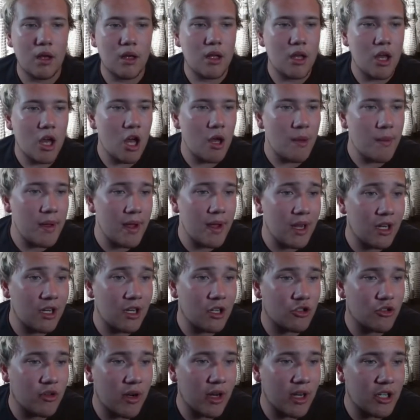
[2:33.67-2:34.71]
A Kermit
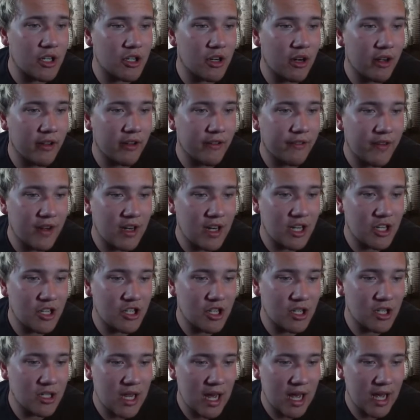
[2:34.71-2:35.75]
illustration I
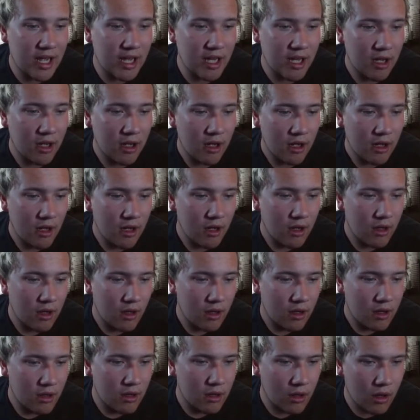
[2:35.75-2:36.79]
finished today.
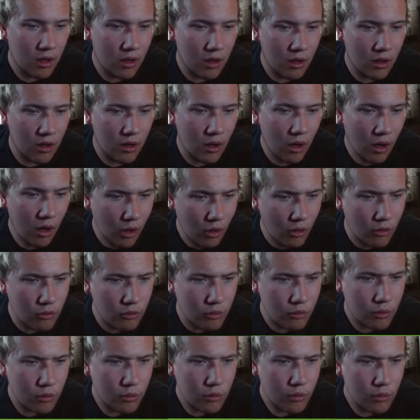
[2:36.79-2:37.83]

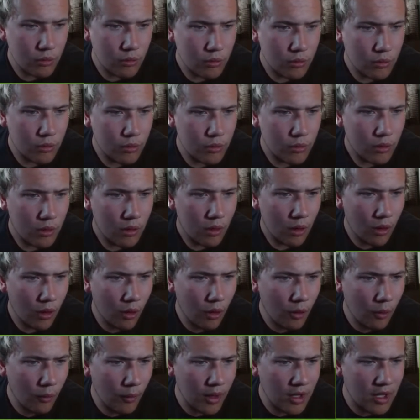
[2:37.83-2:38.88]
Oh.
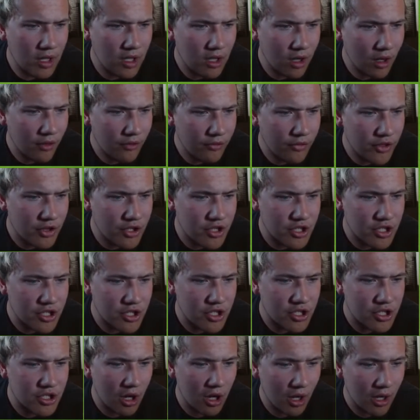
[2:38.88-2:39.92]
Oh, I love the
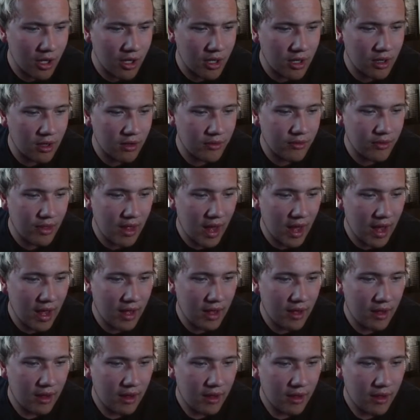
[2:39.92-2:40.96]
style of
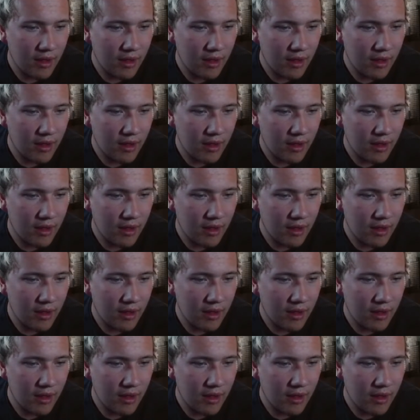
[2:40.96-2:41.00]
that.